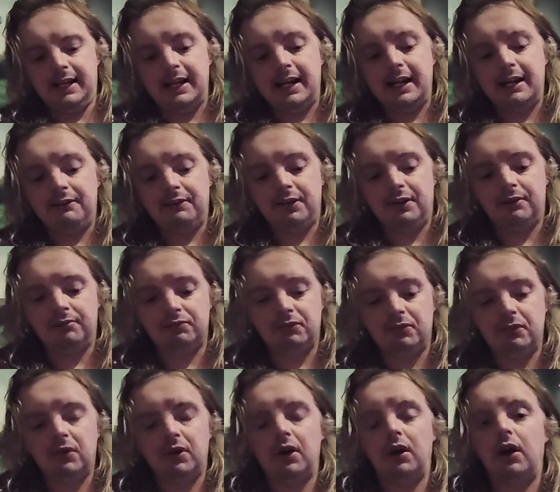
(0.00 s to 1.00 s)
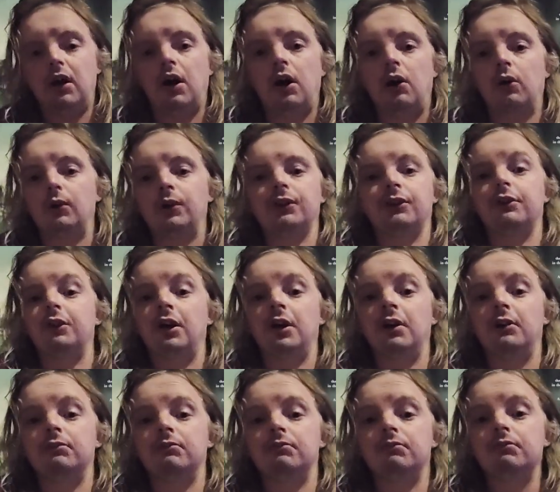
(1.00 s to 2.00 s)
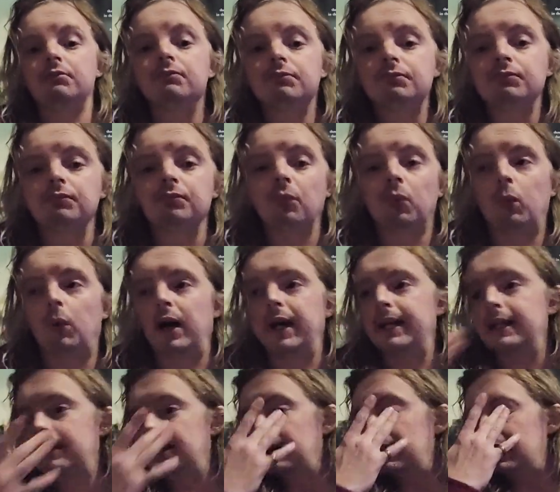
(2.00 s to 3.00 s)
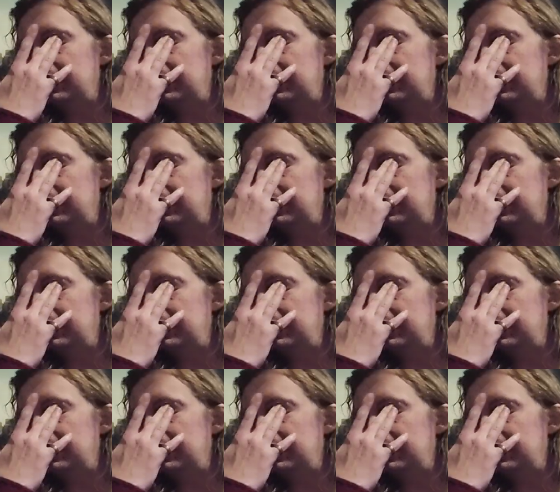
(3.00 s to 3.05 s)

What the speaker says: it can't even hold its own weight.